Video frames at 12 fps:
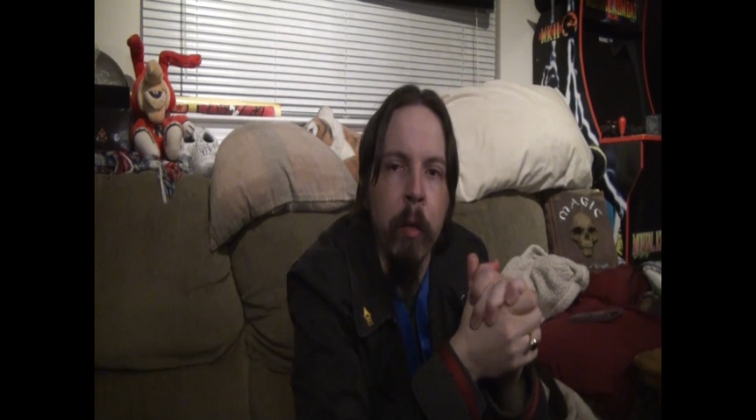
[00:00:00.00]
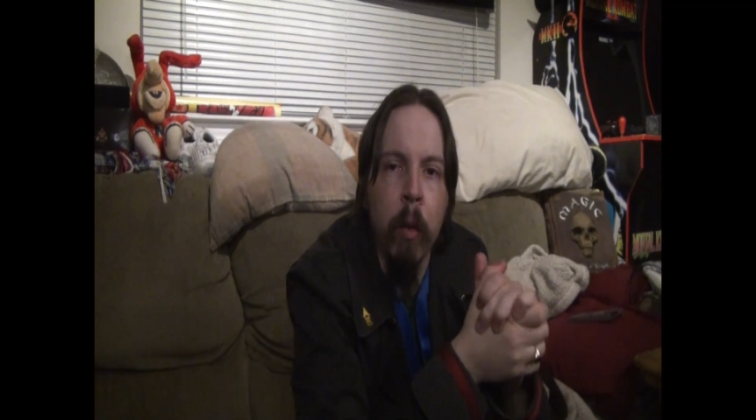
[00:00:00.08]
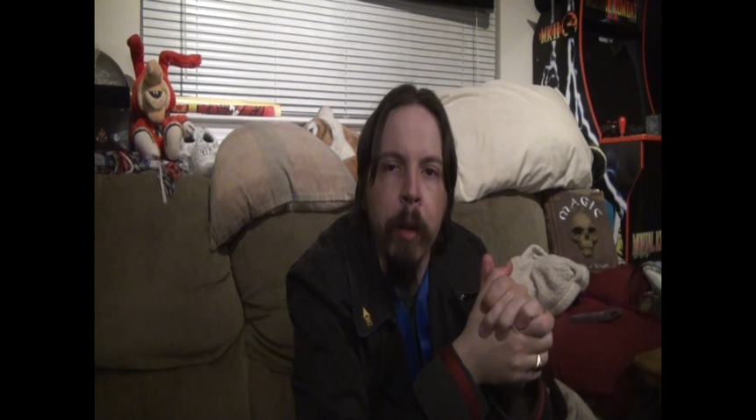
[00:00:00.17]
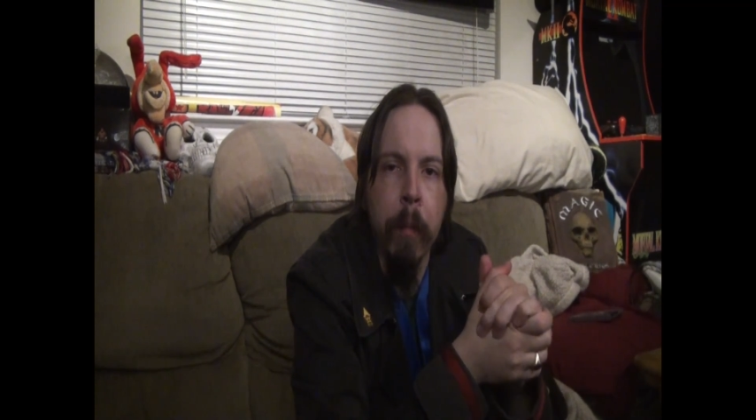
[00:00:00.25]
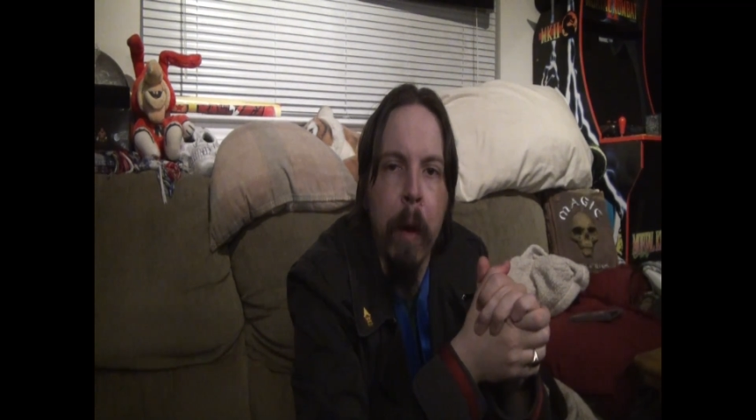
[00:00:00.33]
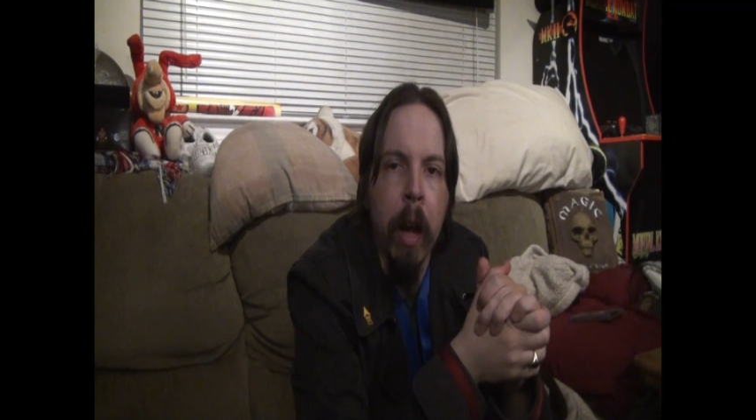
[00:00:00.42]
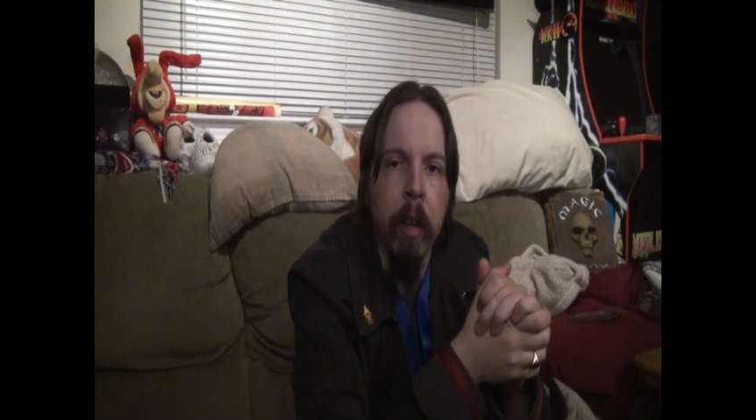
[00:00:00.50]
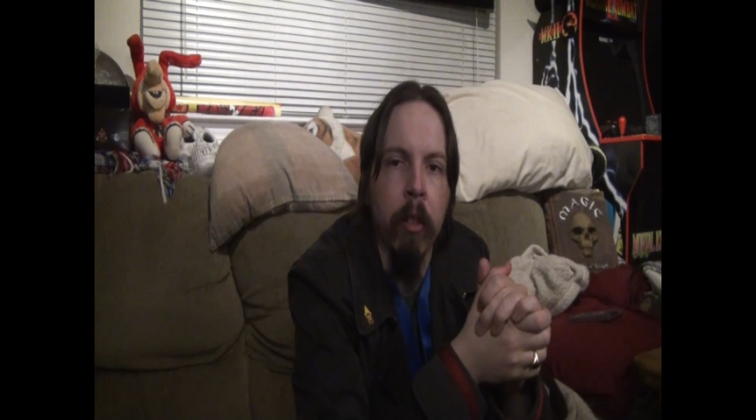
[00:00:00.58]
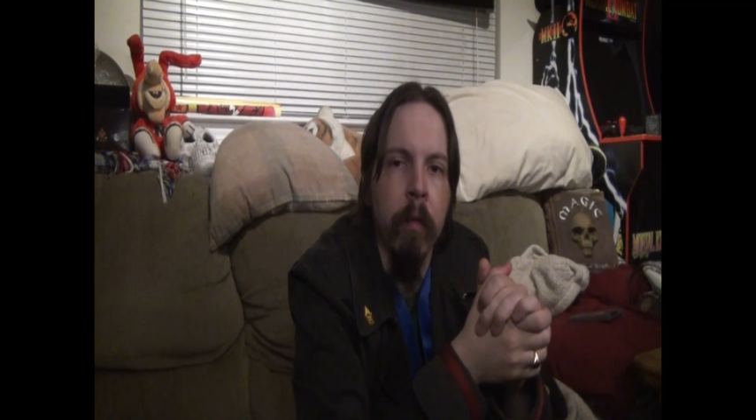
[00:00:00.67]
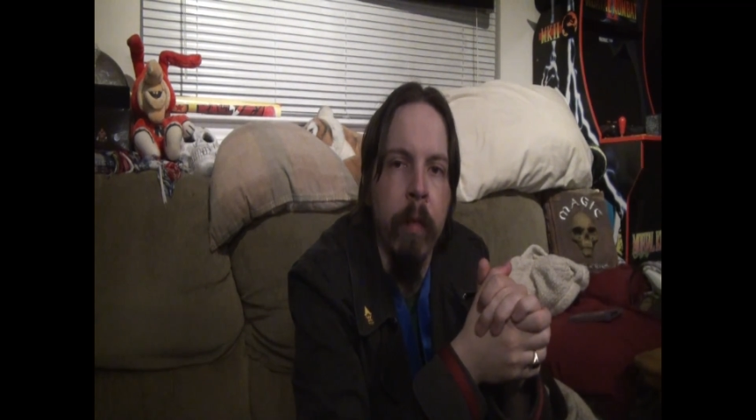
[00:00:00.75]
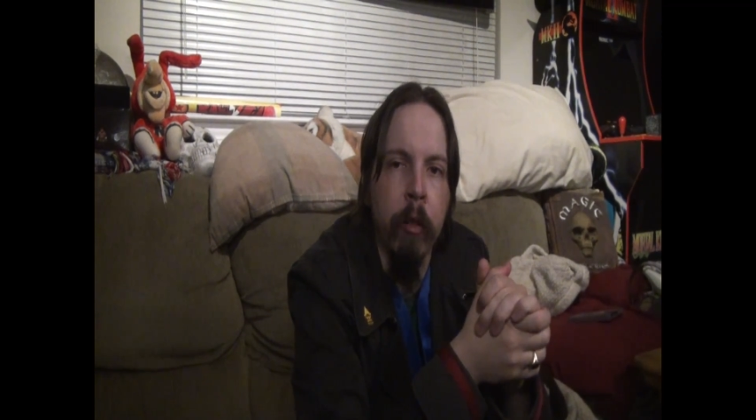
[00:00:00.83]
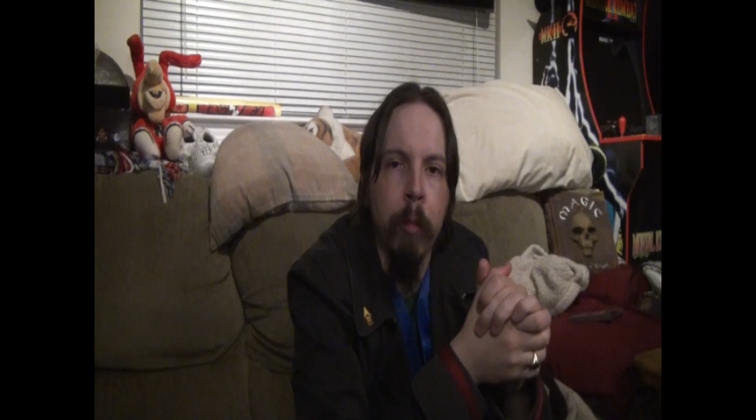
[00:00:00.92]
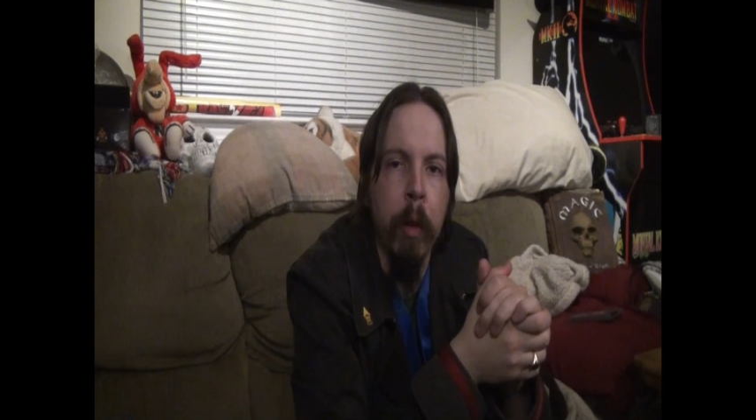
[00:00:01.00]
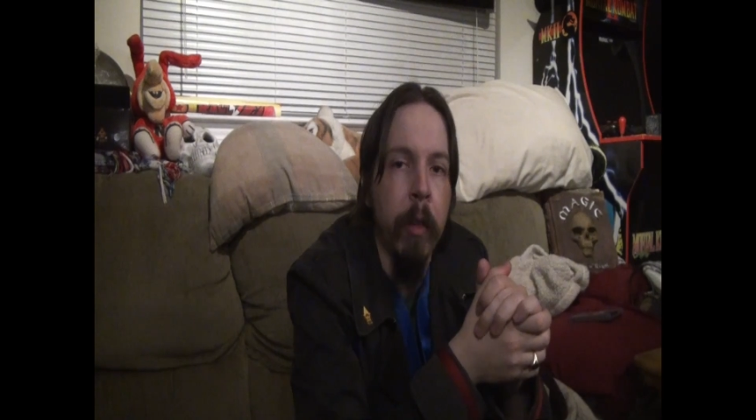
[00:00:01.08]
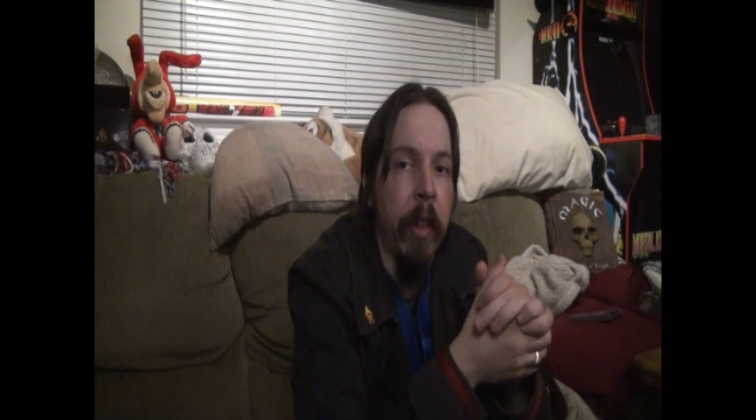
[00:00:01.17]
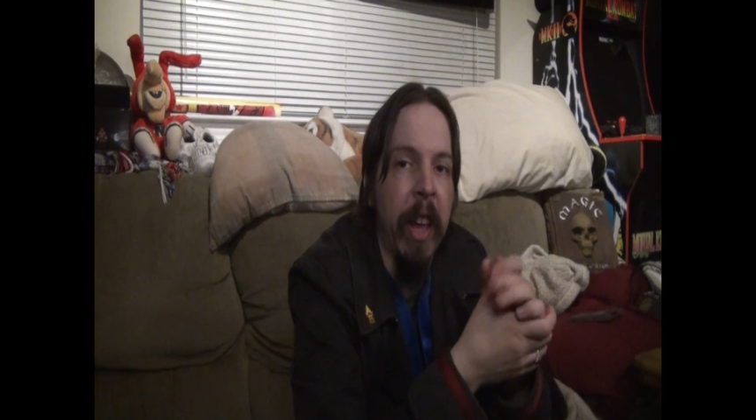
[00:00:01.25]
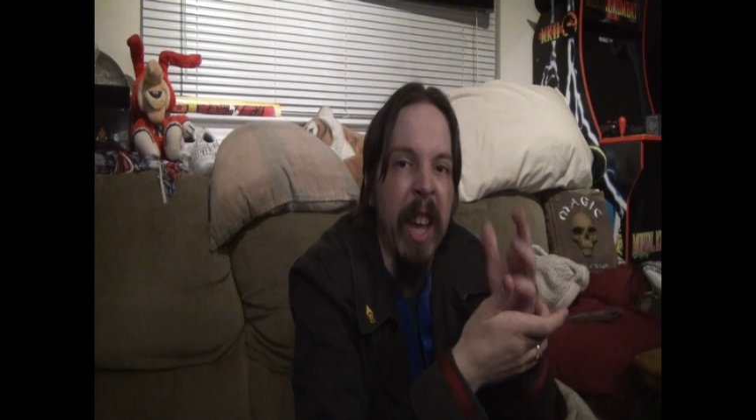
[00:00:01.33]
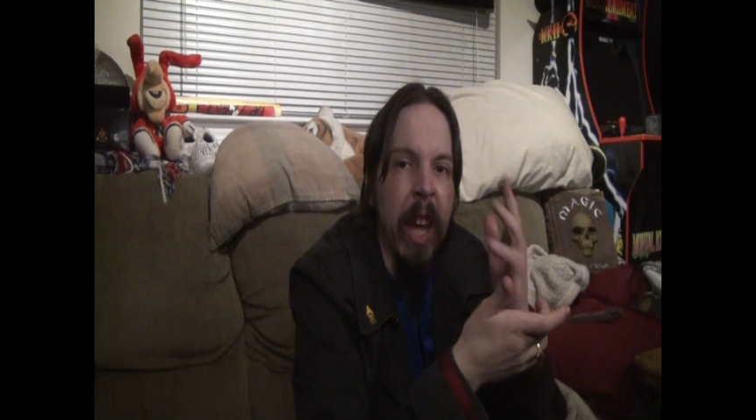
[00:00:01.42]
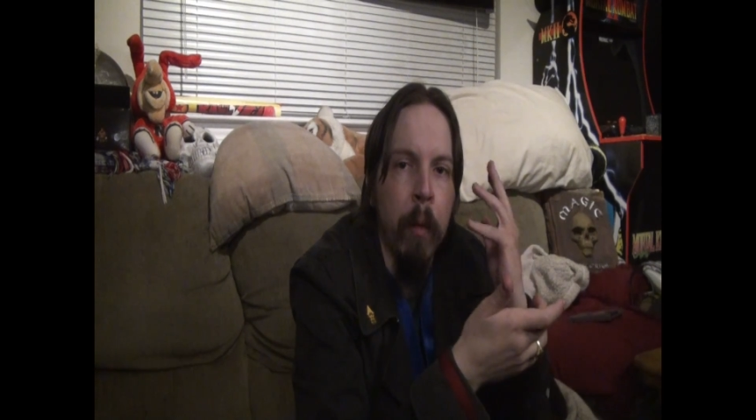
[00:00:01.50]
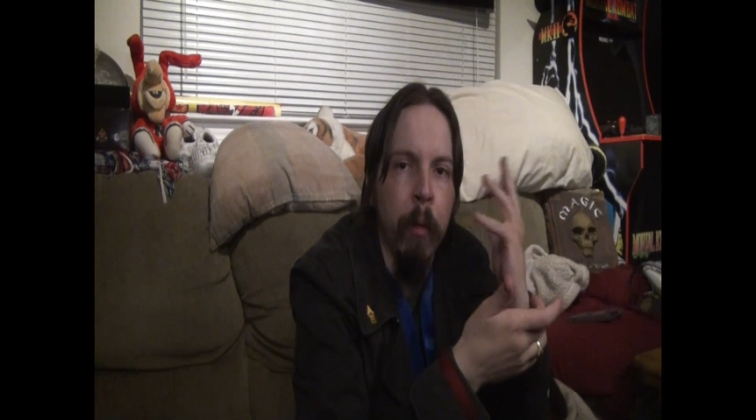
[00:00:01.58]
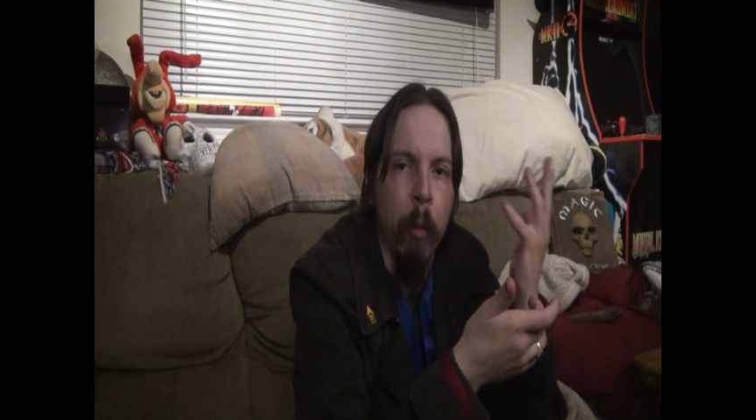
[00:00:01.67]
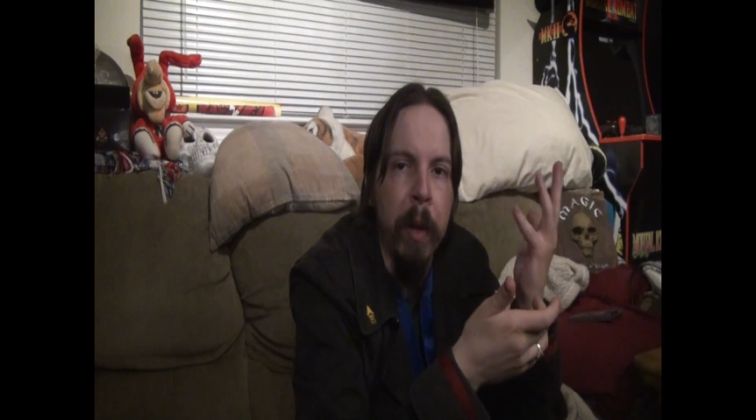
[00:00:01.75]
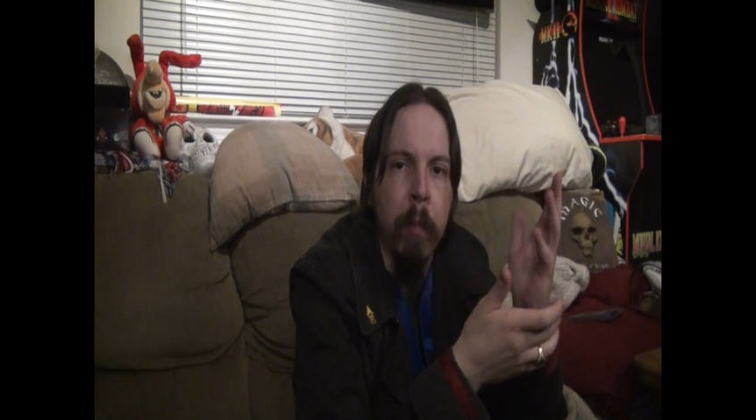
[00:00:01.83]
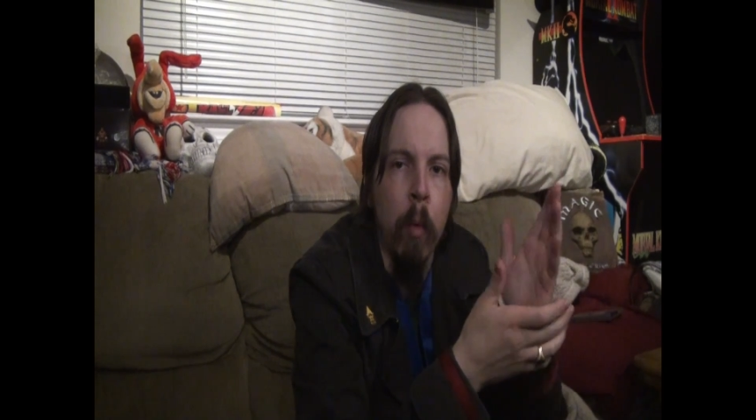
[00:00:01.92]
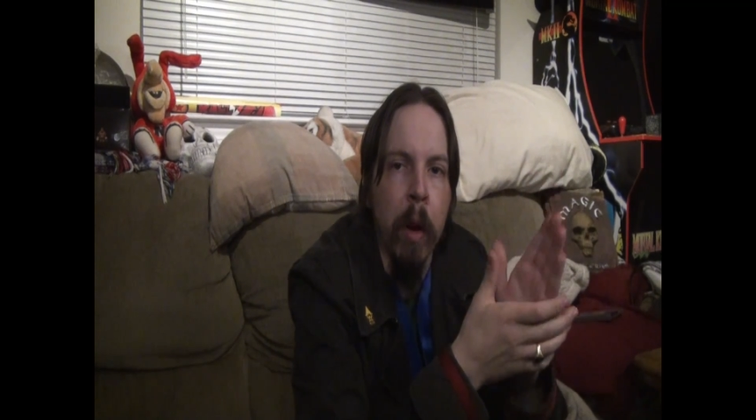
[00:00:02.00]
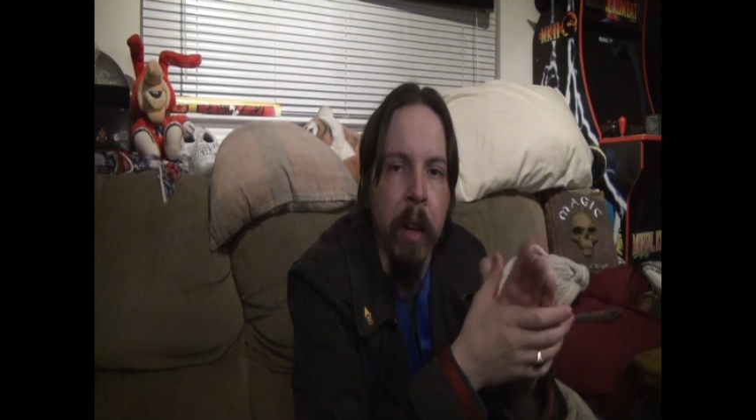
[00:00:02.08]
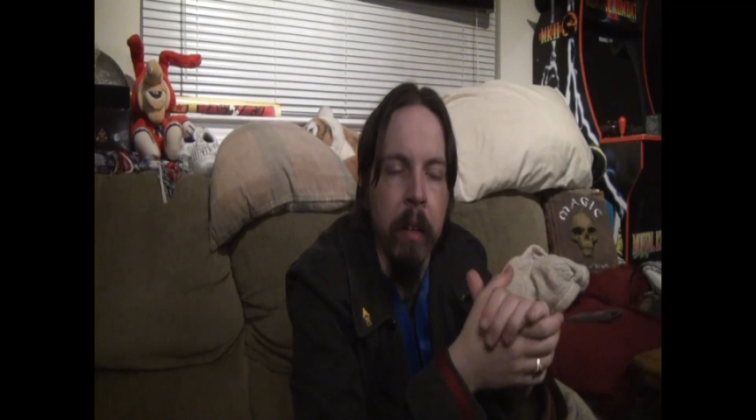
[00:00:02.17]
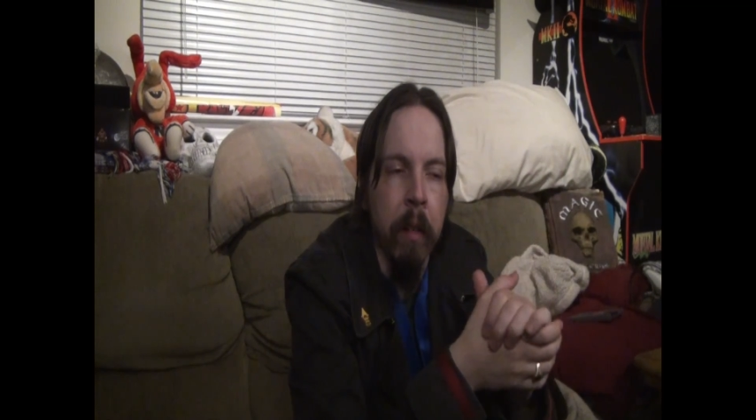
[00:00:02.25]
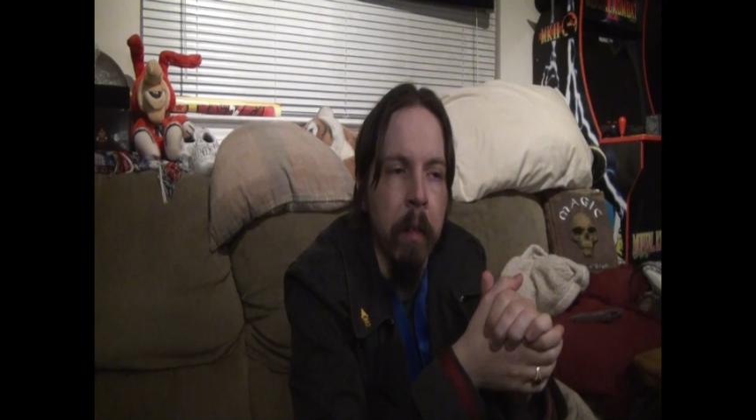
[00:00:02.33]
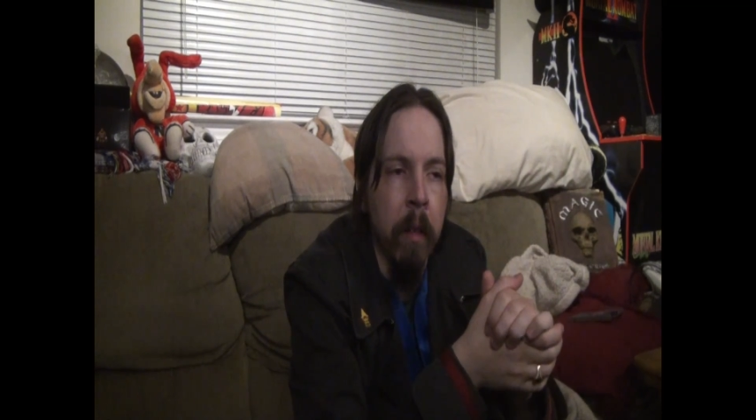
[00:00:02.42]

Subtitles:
where the body's invincible and the head was a weak point.